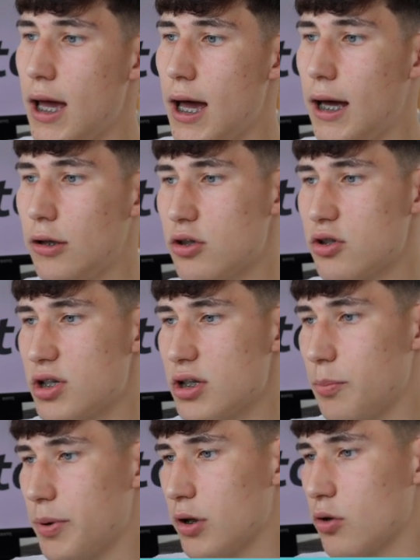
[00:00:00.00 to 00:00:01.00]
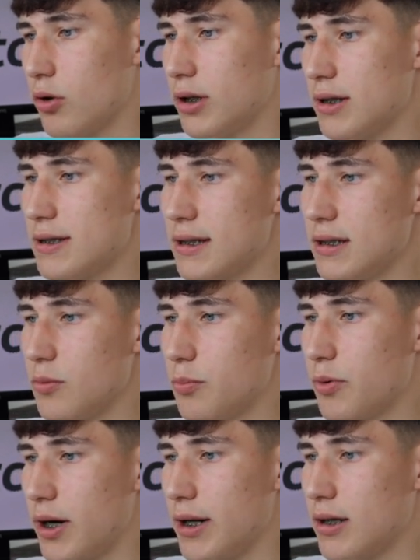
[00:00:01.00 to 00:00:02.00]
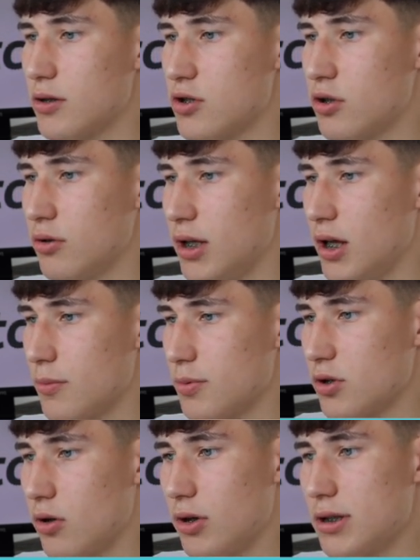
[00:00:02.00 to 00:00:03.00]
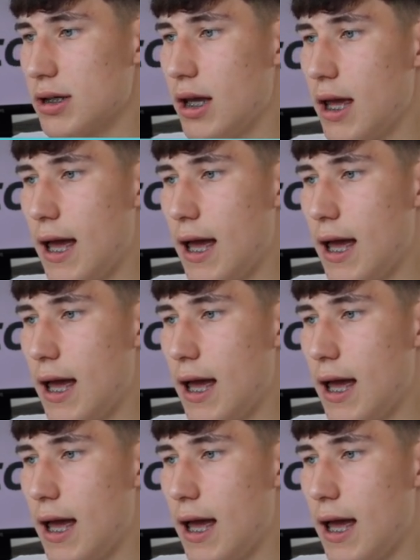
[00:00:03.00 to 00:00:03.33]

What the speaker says: and you can see that Bitcoin did break to the upside,